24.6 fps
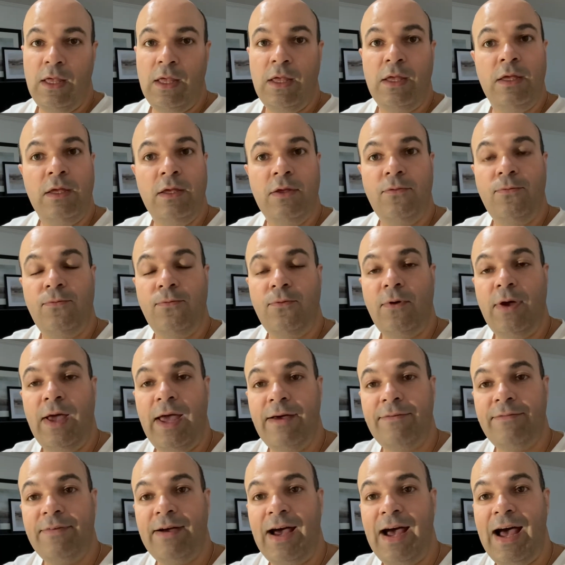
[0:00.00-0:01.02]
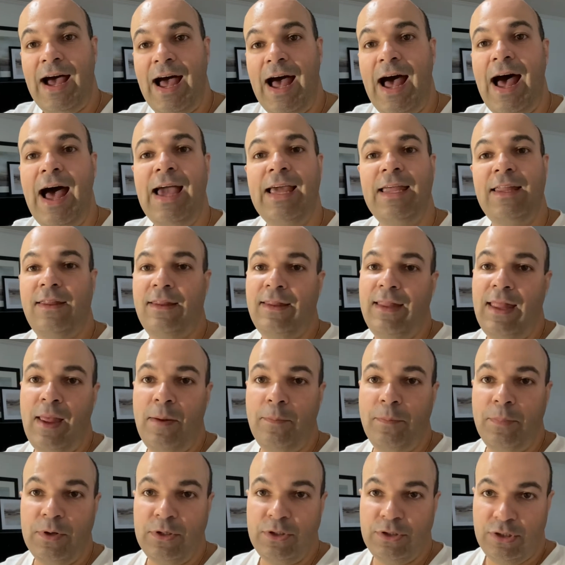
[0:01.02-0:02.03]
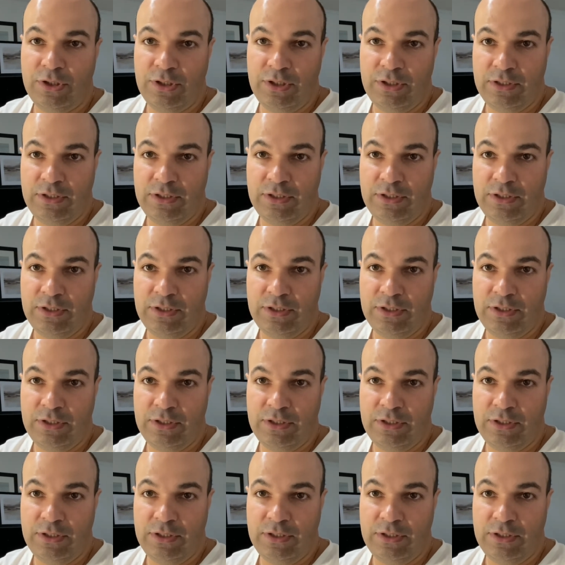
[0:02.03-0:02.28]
If you have a high temperature